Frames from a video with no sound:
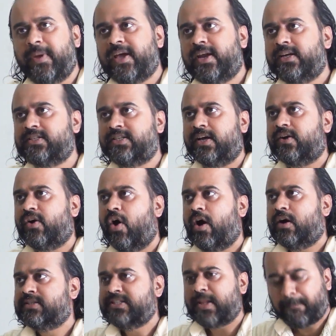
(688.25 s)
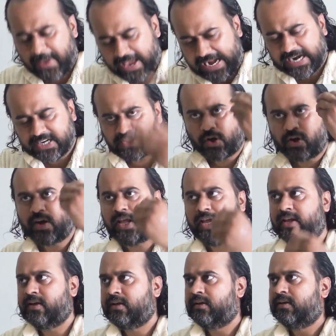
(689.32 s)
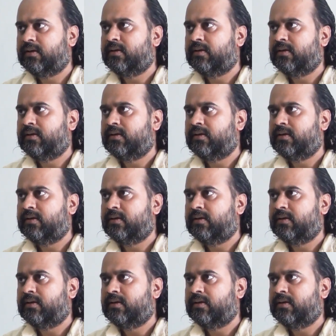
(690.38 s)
parents are gods? The parents only.